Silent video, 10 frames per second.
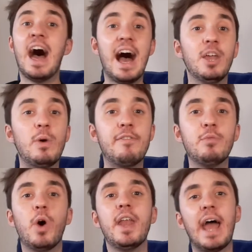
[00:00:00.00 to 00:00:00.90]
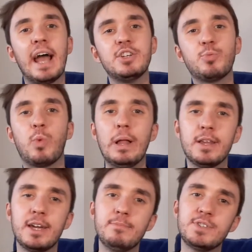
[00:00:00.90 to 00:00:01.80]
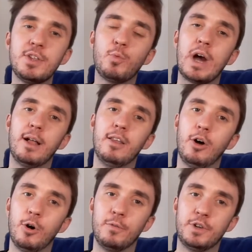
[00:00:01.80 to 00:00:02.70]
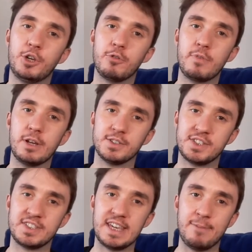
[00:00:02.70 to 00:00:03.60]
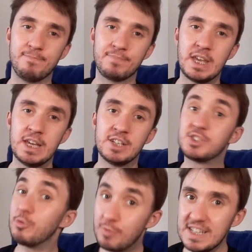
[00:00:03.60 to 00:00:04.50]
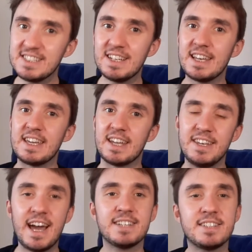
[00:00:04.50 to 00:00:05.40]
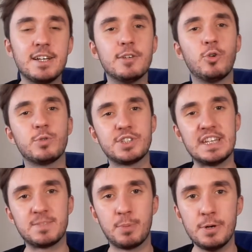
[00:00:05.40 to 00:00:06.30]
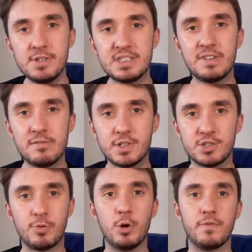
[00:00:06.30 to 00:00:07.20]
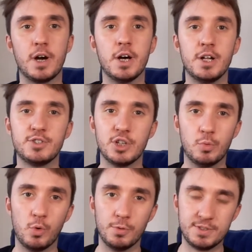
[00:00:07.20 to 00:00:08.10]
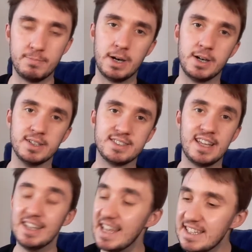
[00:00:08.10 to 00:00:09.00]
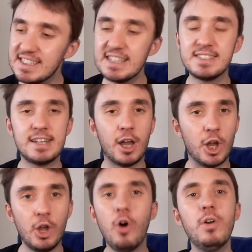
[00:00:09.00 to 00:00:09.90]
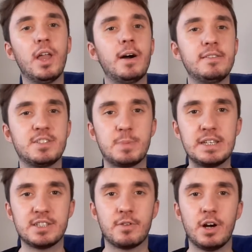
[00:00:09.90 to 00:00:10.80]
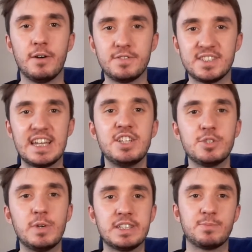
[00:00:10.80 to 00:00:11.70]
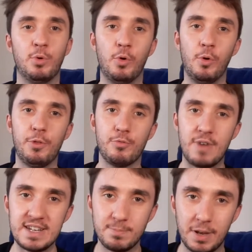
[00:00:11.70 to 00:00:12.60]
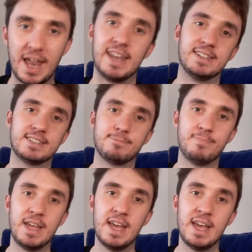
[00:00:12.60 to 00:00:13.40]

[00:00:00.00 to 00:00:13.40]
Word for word: Hello everyone and welcome to the Well of Curiosity. So recently, NASA launched its Perseverance rover towards Mars, the latest in a long line of spacecraft sent to explore the Red Planet.